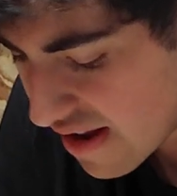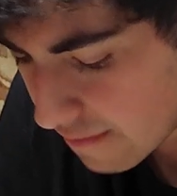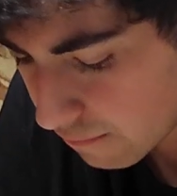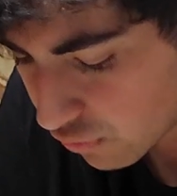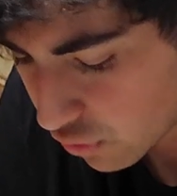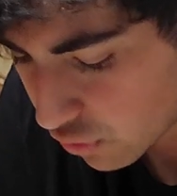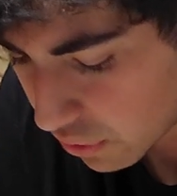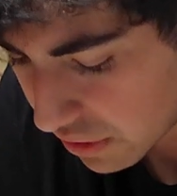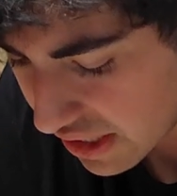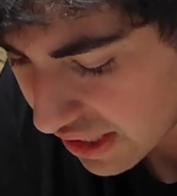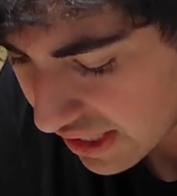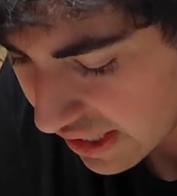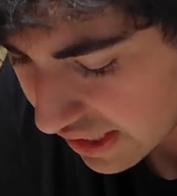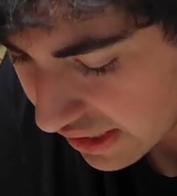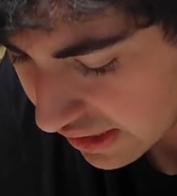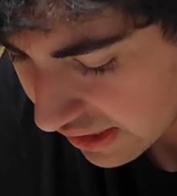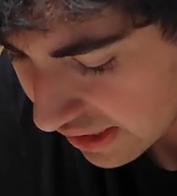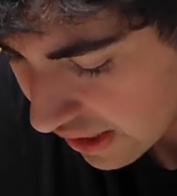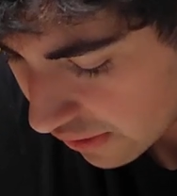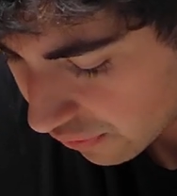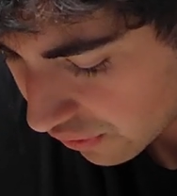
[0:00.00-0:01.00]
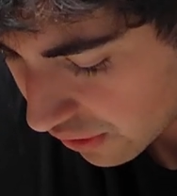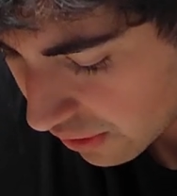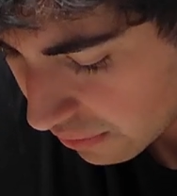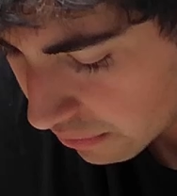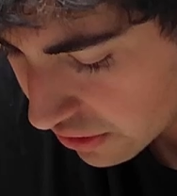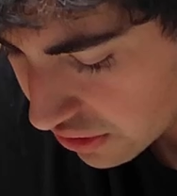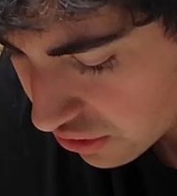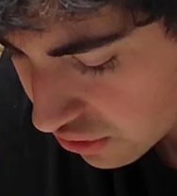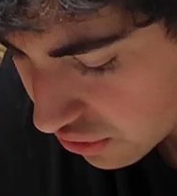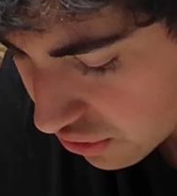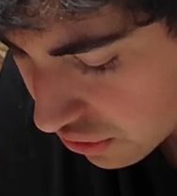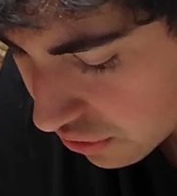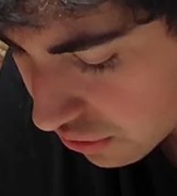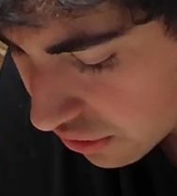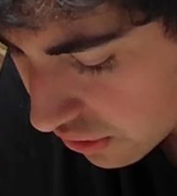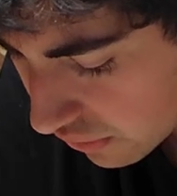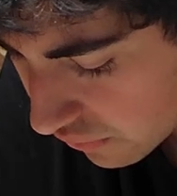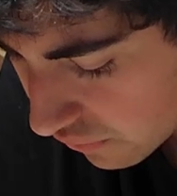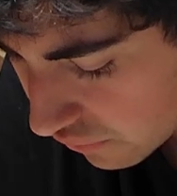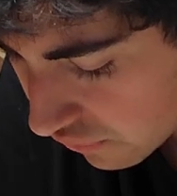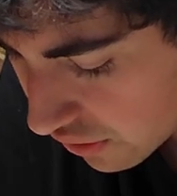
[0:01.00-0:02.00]
wicked Aunt Kathleen, which drew her
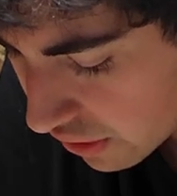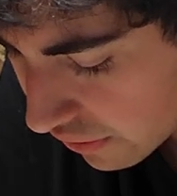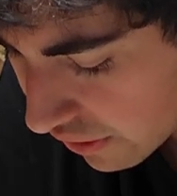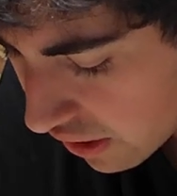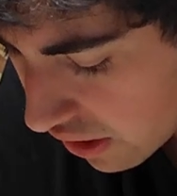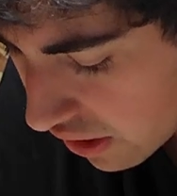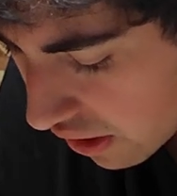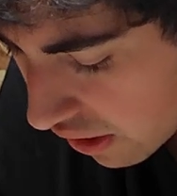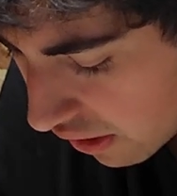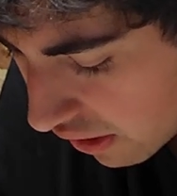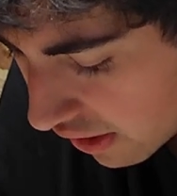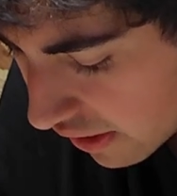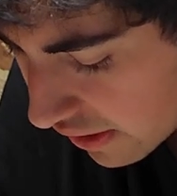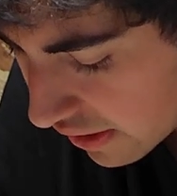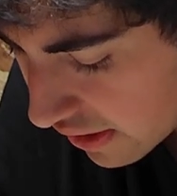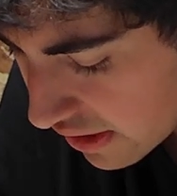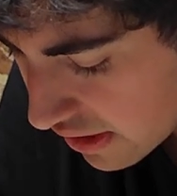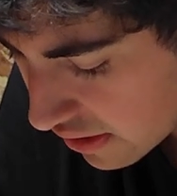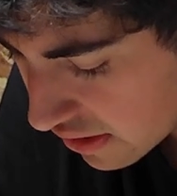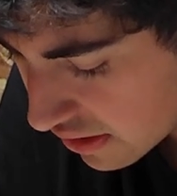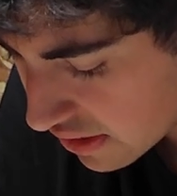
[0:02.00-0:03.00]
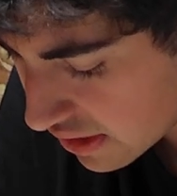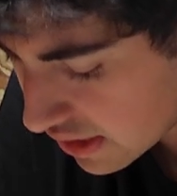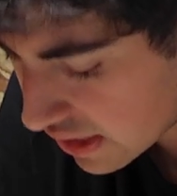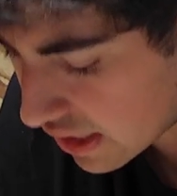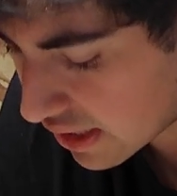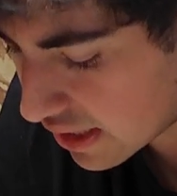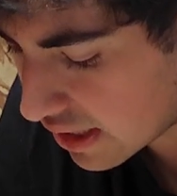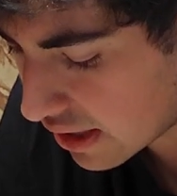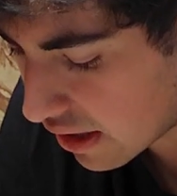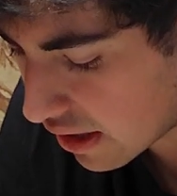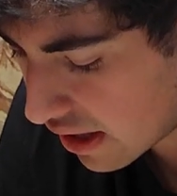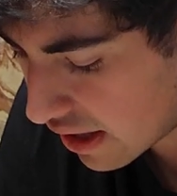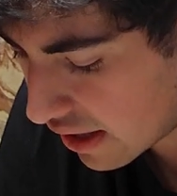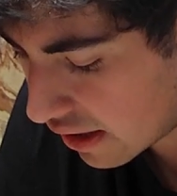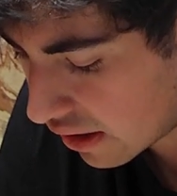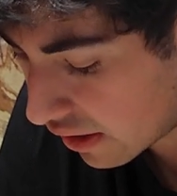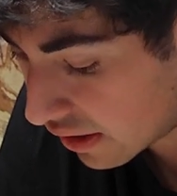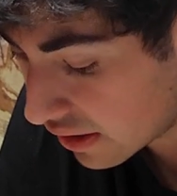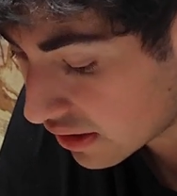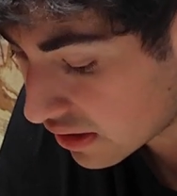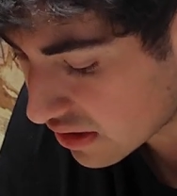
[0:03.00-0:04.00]
fury on his
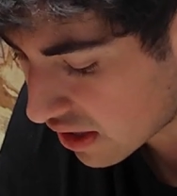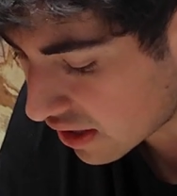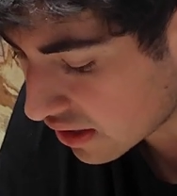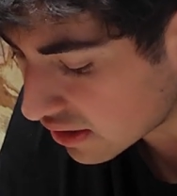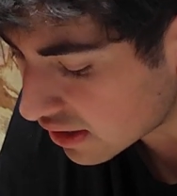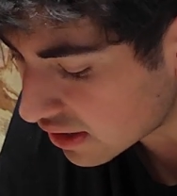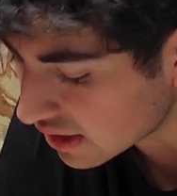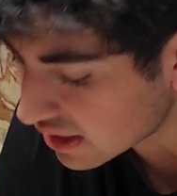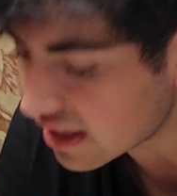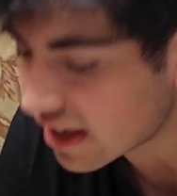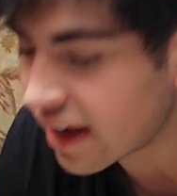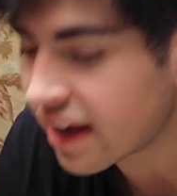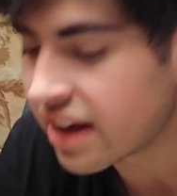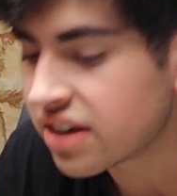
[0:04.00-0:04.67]
unlucky head.